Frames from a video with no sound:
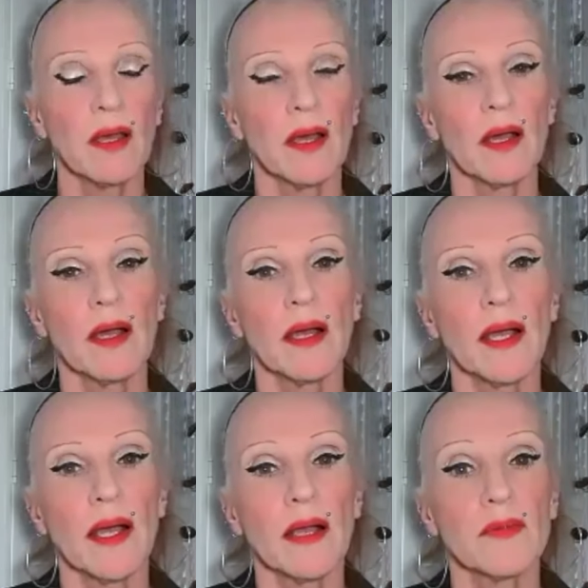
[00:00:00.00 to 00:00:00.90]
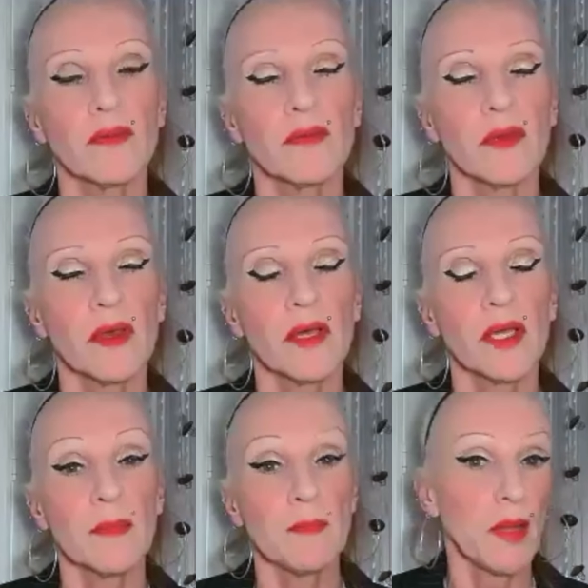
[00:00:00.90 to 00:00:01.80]
uh, and uh,
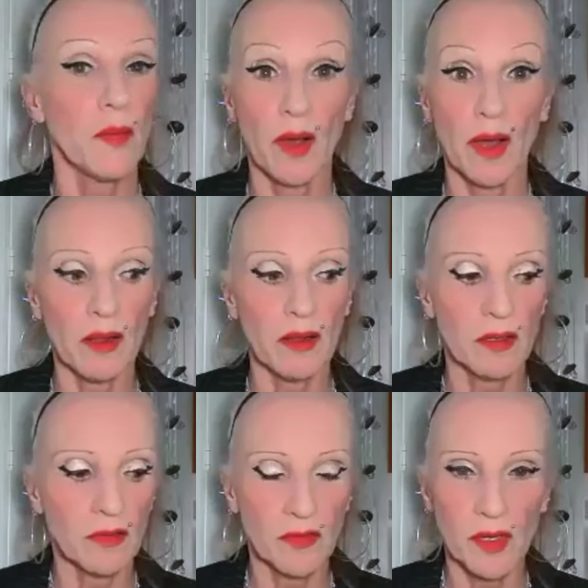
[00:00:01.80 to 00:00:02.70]
he may well have,